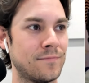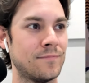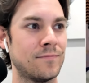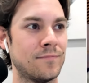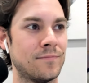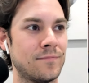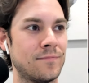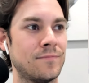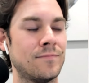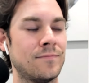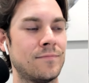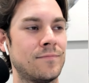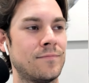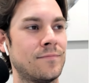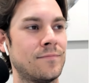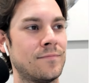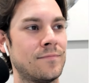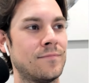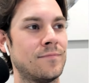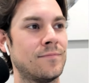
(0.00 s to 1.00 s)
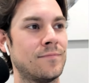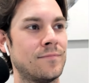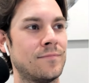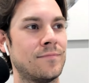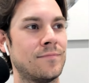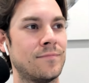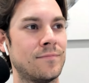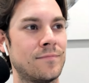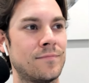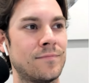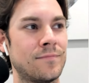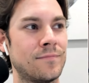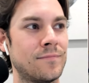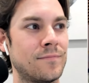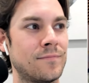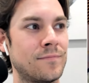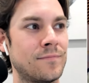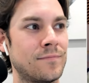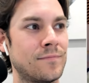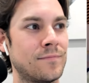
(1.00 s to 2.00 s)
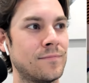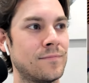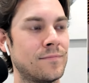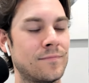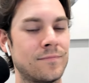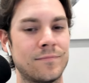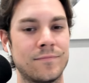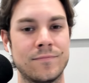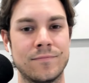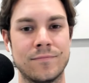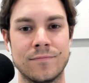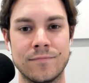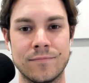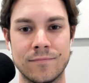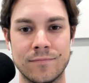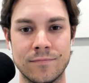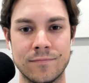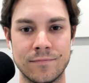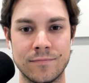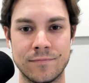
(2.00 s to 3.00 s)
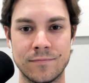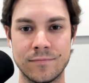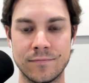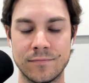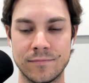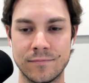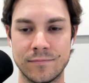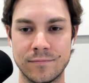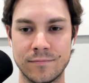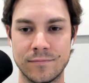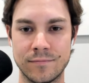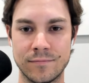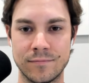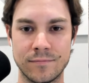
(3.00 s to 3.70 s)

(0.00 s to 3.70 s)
[no speech]